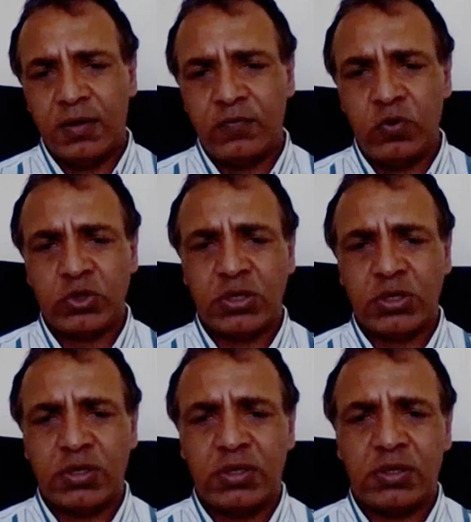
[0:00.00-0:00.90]
in the
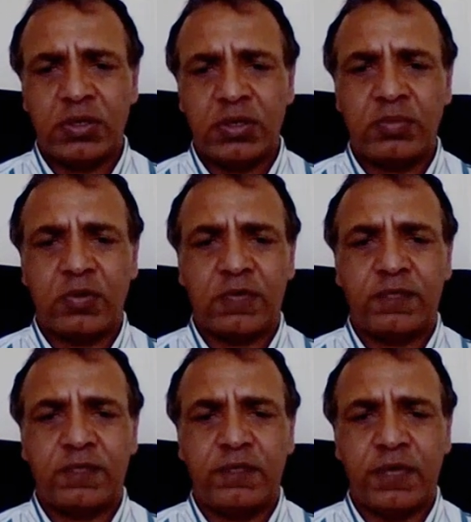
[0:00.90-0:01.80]
future in terms
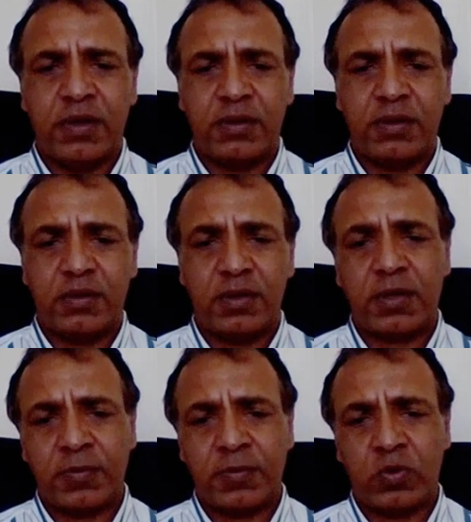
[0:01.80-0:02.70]
of
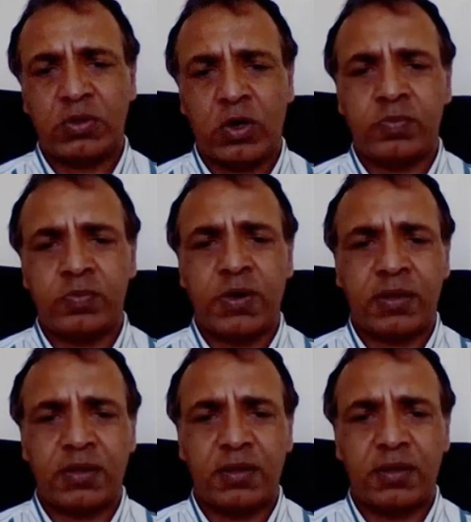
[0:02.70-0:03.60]
the subsequent
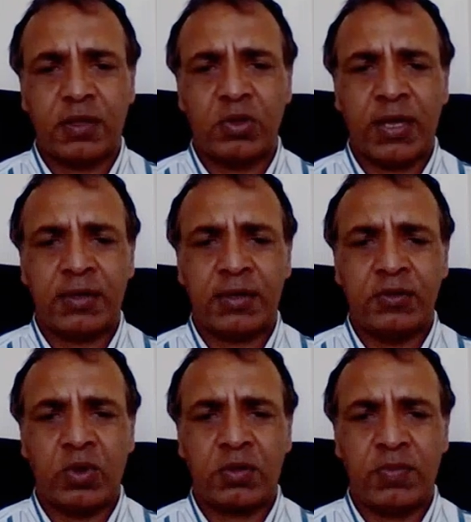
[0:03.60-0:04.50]
outbreaks that you're
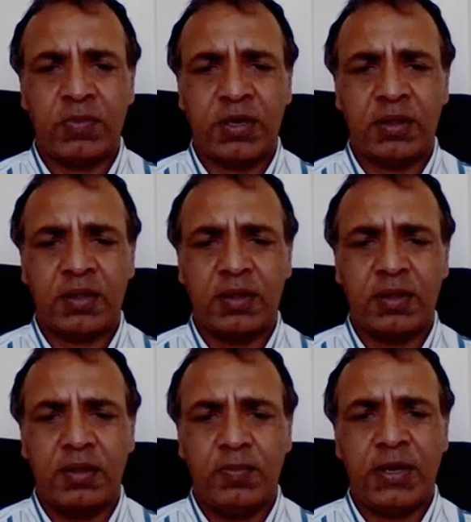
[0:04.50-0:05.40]
likely to
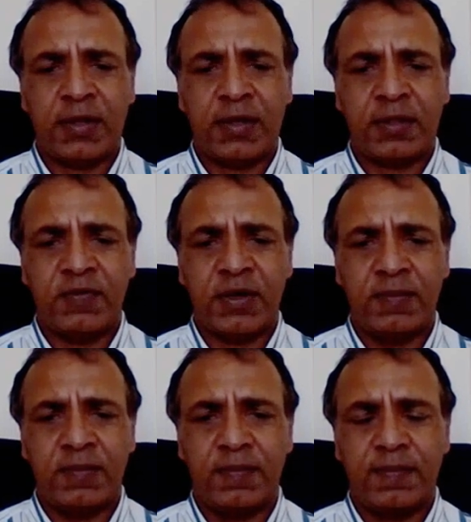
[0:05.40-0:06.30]
experience being less
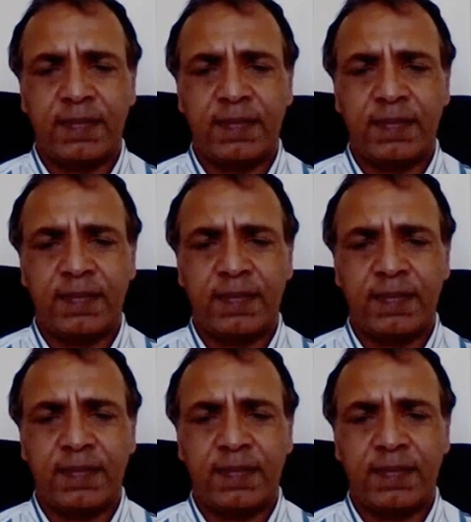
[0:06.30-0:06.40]
severe.